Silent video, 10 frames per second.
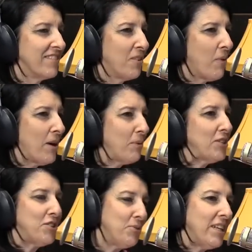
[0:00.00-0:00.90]
Why are we
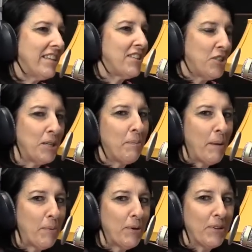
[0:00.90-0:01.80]
shooting the chili
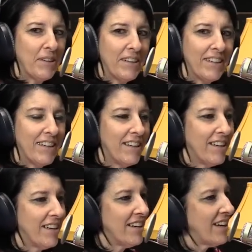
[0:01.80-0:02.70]
pepper?
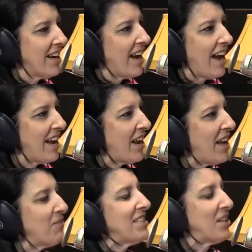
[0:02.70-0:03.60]
I,
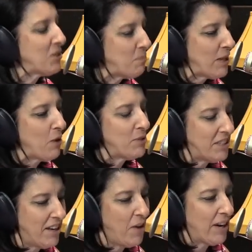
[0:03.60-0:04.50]
it was an
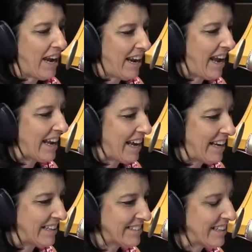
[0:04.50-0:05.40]
explosion. Okay, I
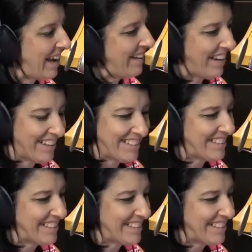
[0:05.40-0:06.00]
got it. I, I,